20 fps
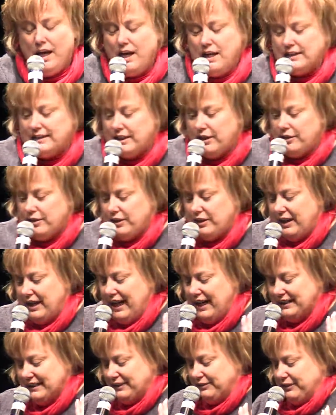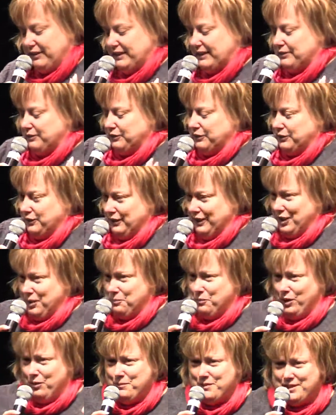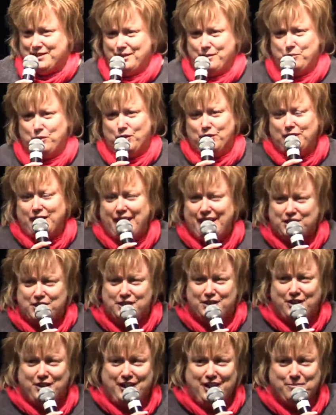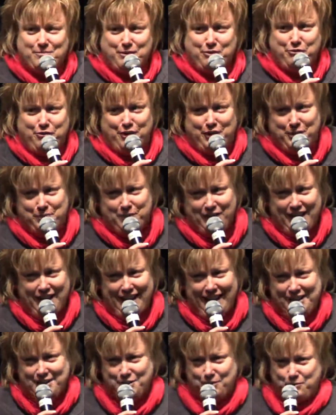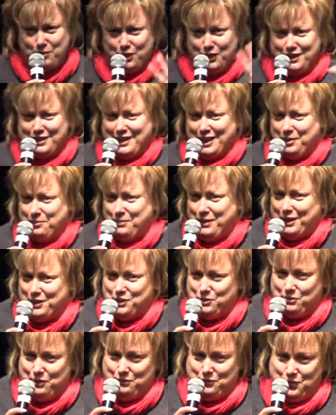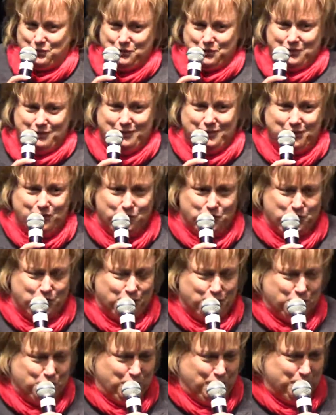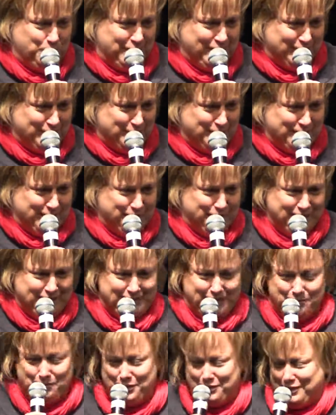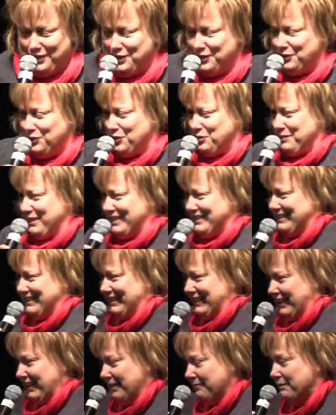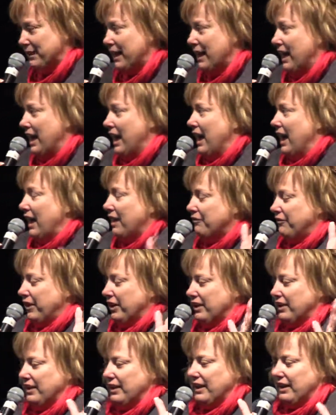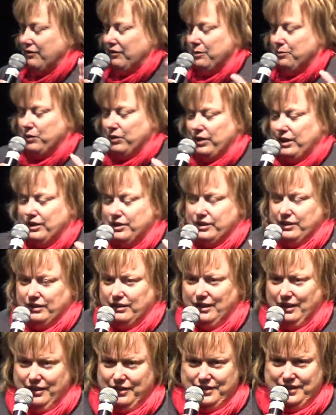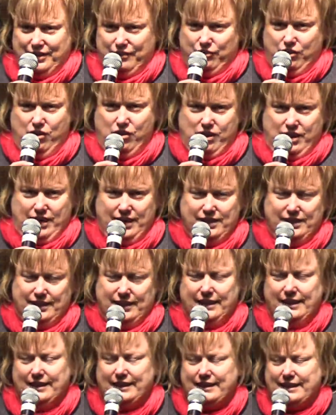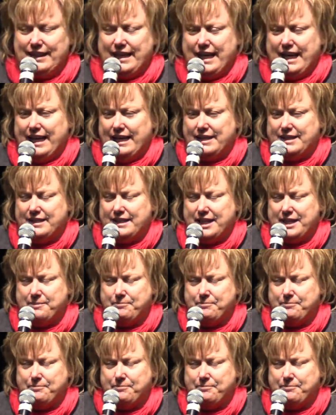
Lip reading: So can I ask first of all, and I promise I'm not, actually don't have my phone in my hand, so I'm not going to take a picture of you and launch it on TwitPics or something, so you might think you look a bit silly. If I could get everybody to close their eyes and